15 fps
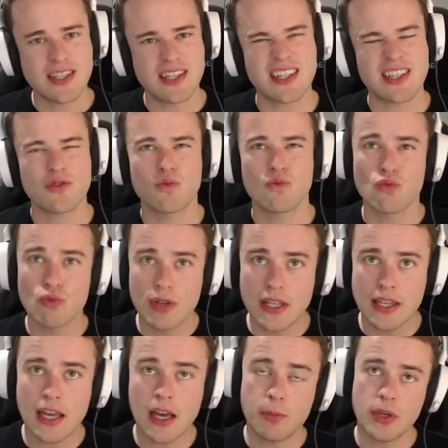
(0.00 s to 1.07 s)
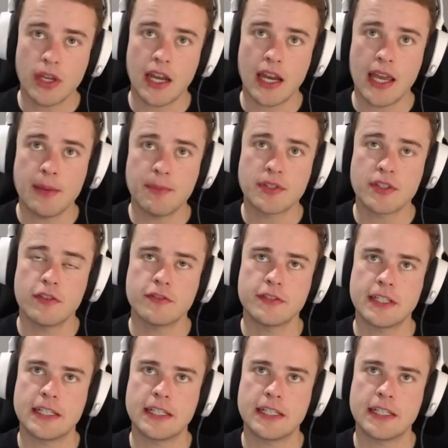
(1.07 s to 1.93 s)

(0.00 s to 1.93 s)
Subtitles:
and it doesn't really help you get heaps of